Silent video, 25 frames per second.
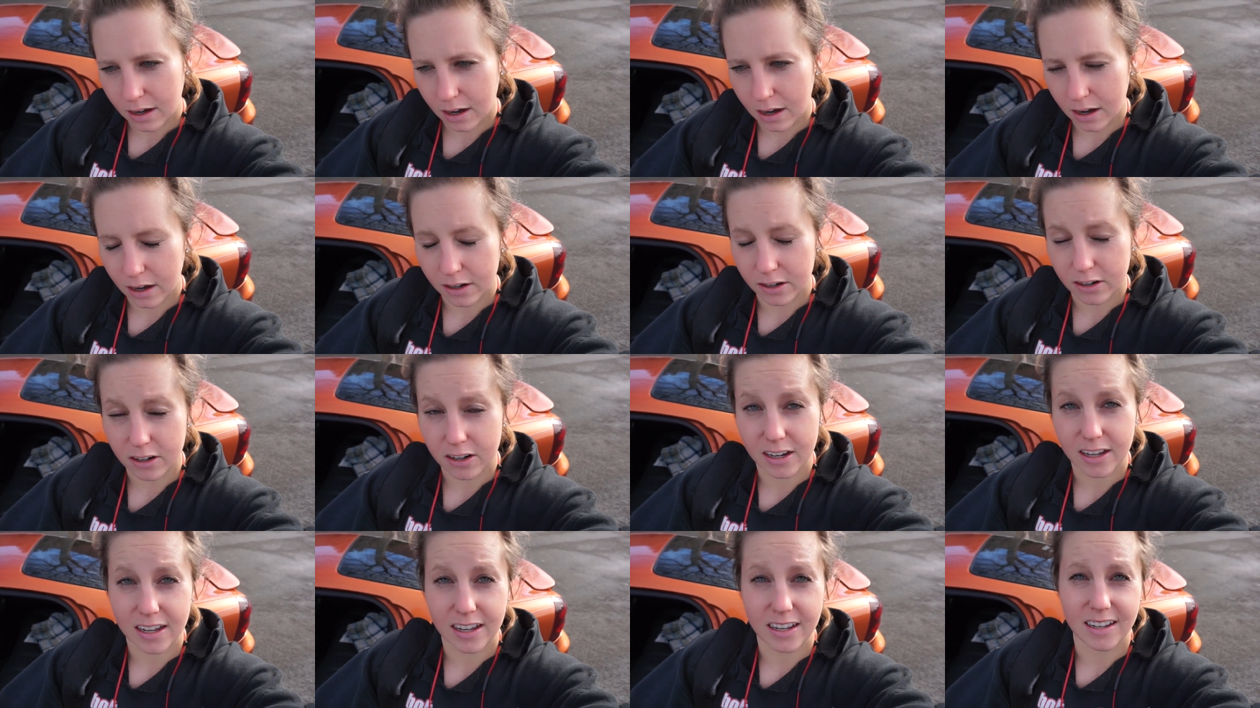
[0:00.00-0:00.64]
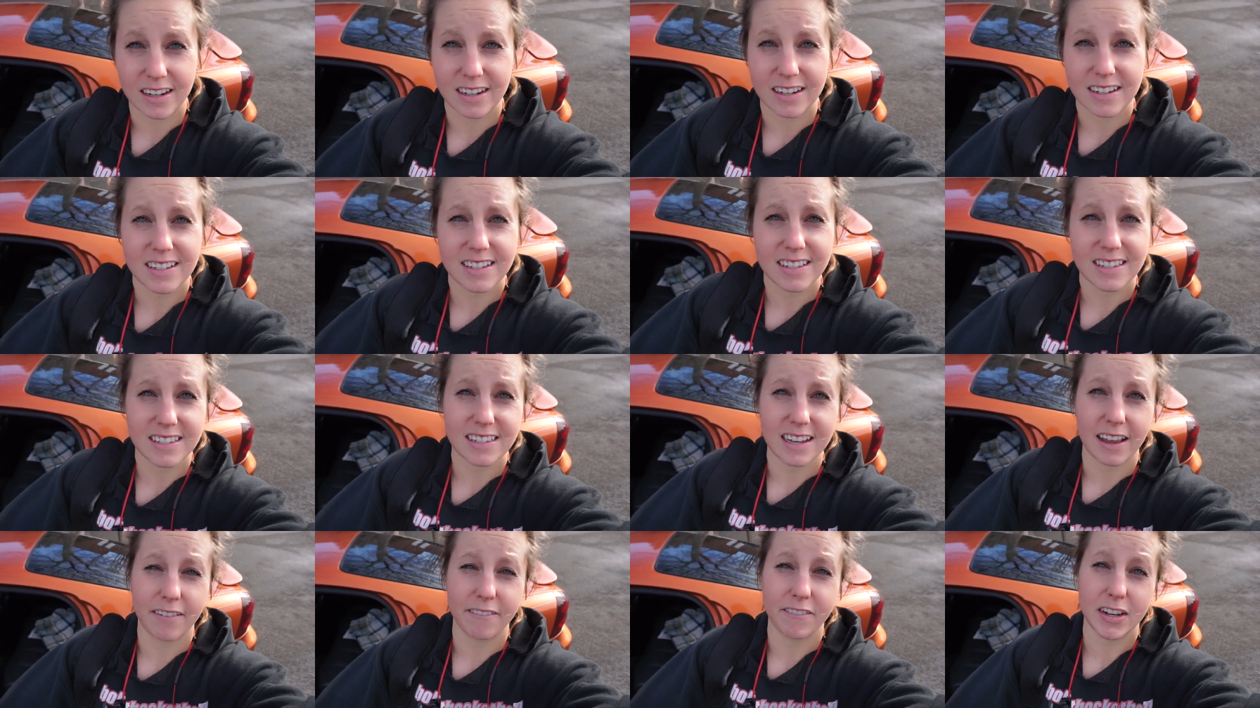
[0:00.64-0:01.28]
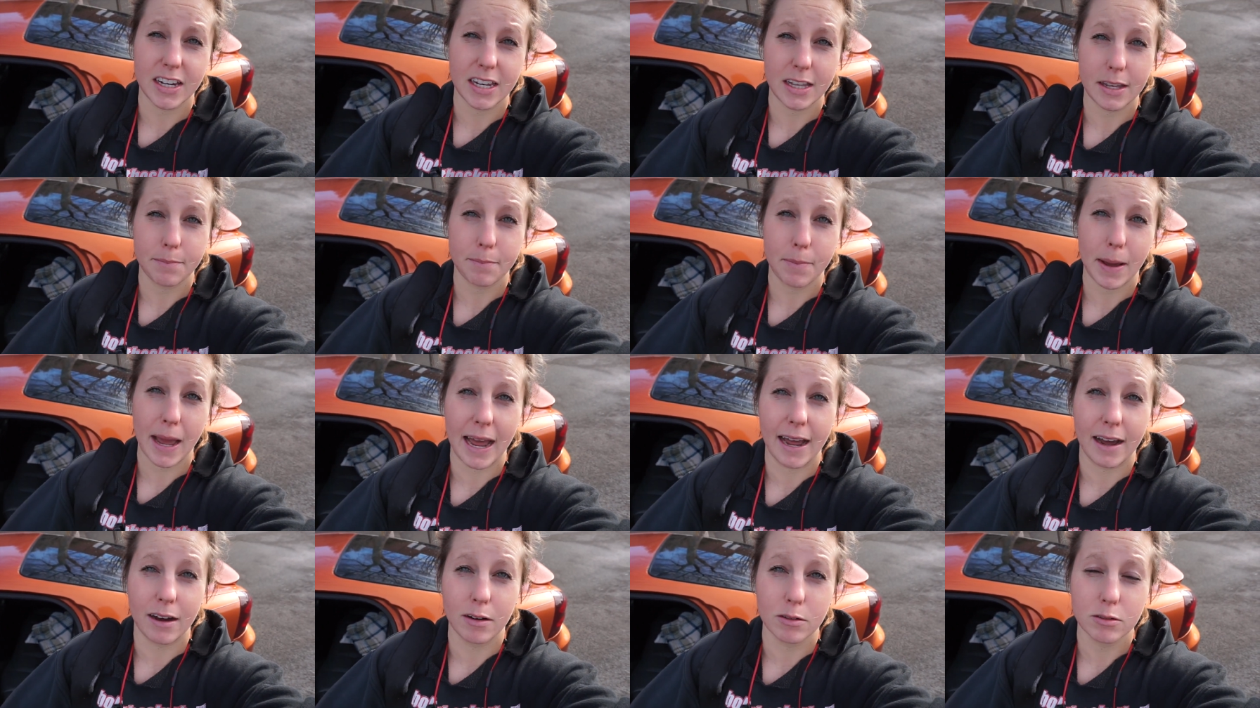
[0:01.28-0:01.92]
one hundred seventy
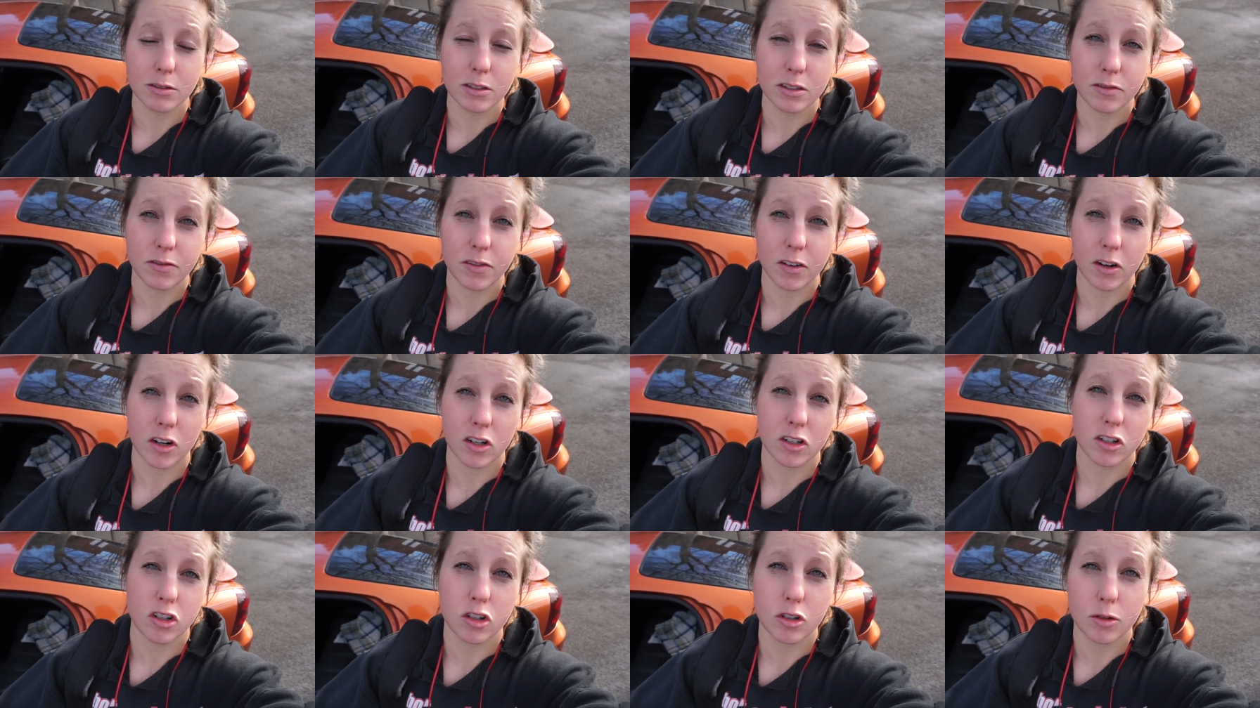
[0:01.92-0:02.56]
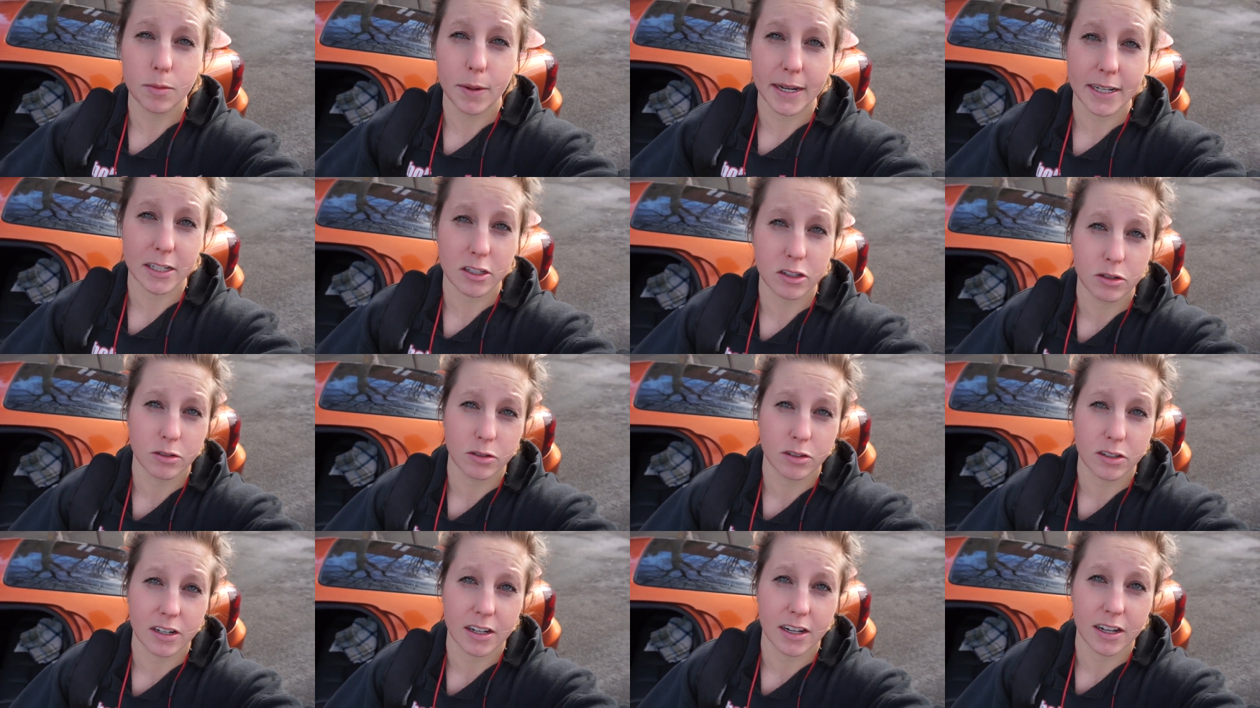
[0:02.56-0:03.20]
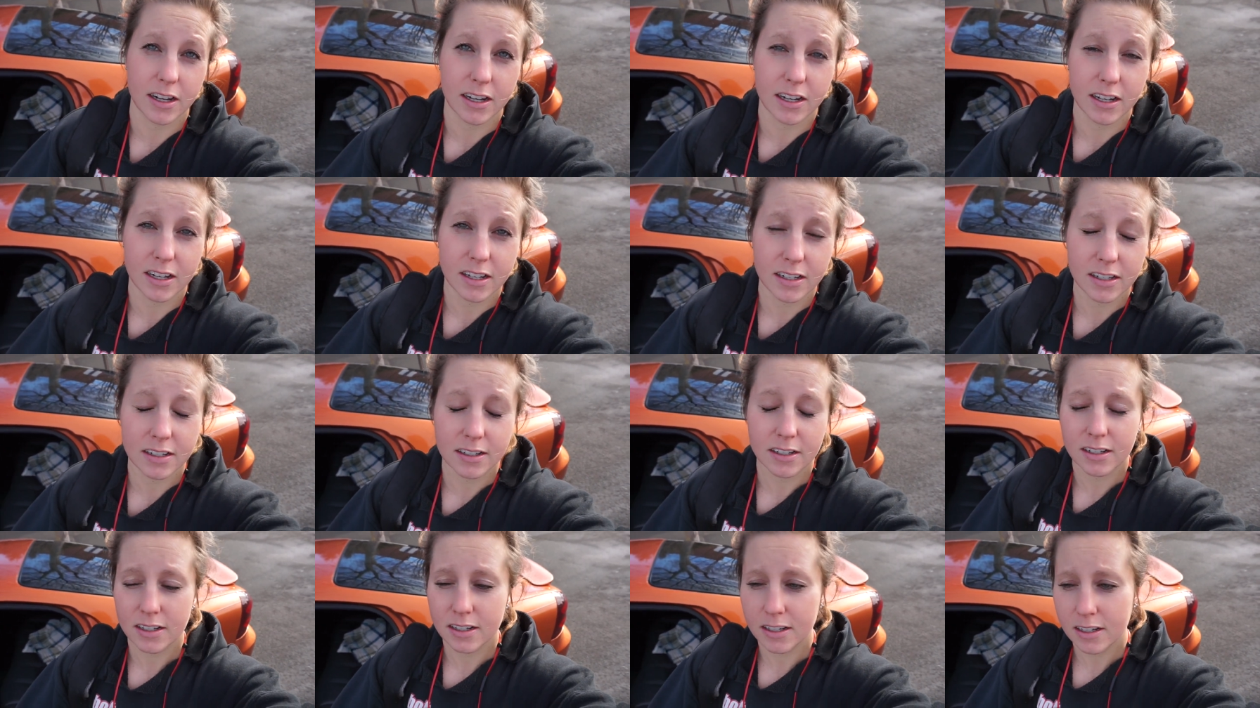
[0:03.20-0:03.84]
pounds for a two by two today.
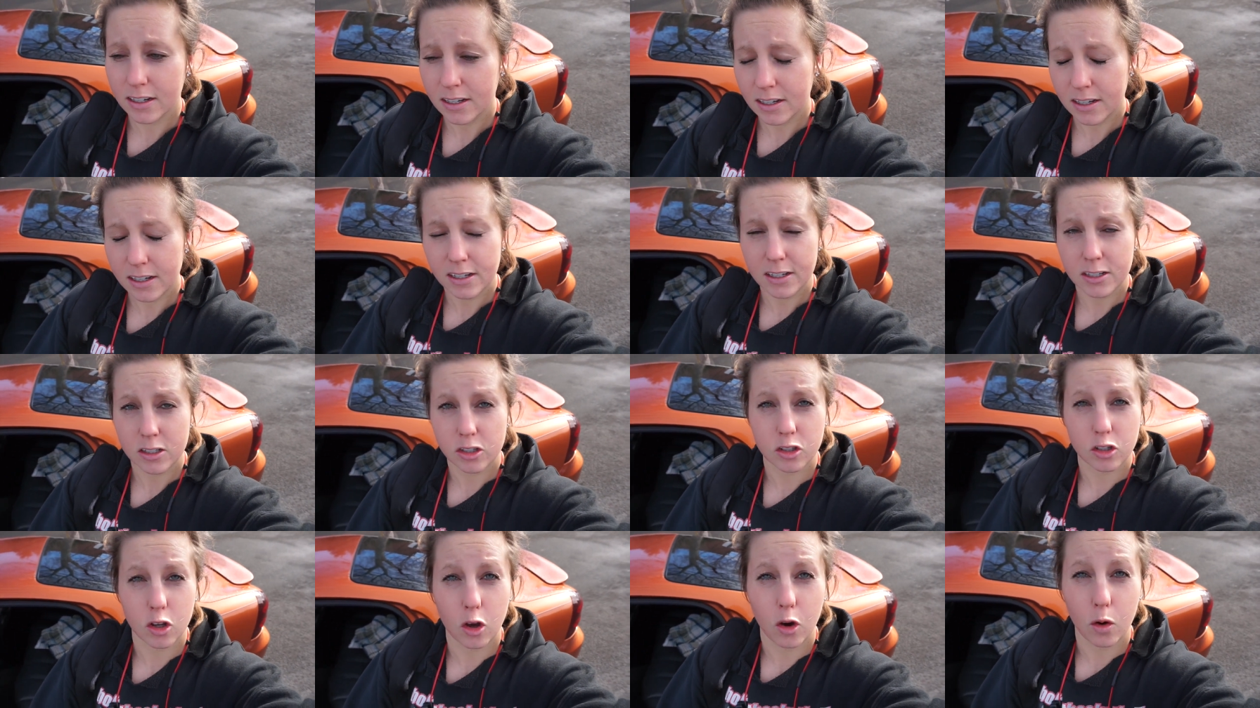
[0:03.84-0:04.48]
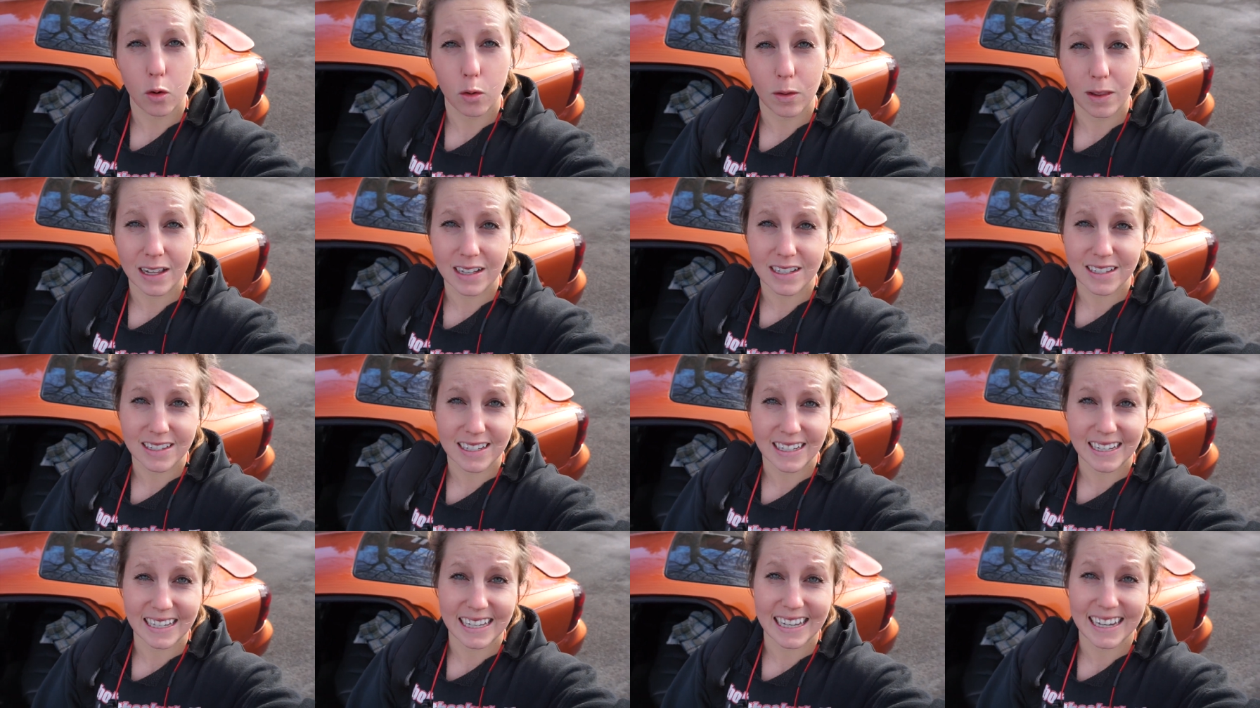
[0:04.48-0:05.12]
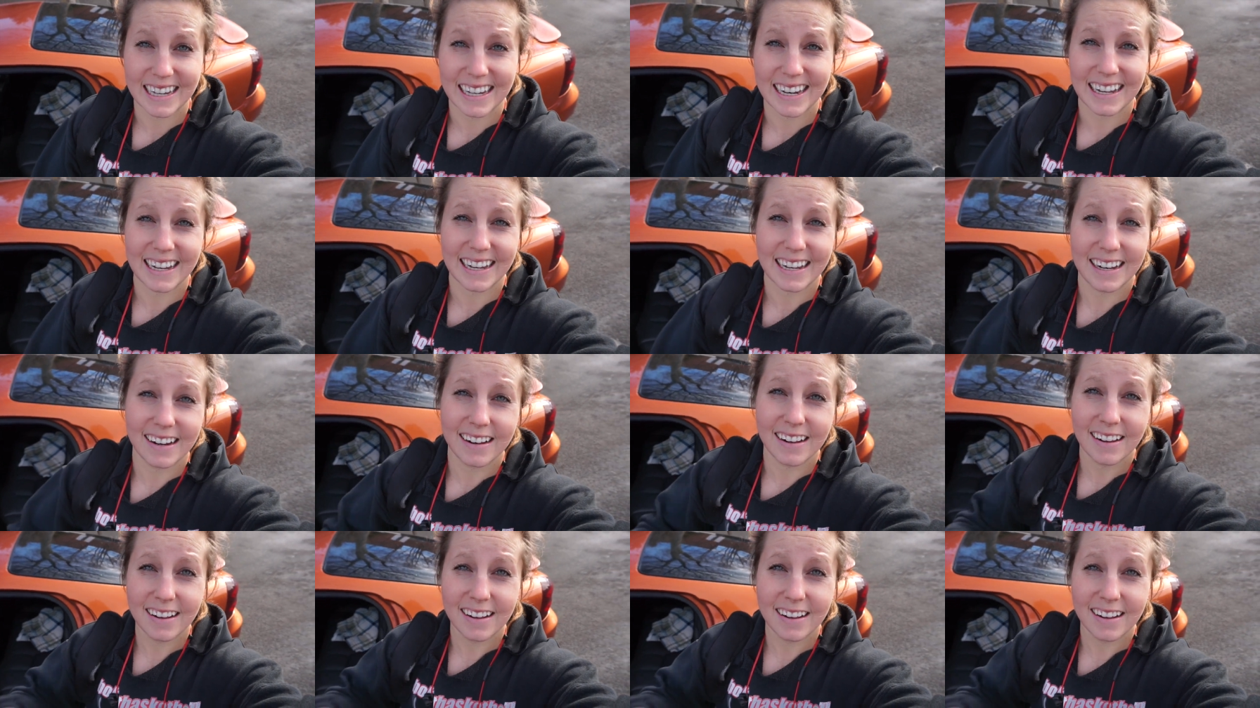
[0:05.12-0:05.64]
So let's get it.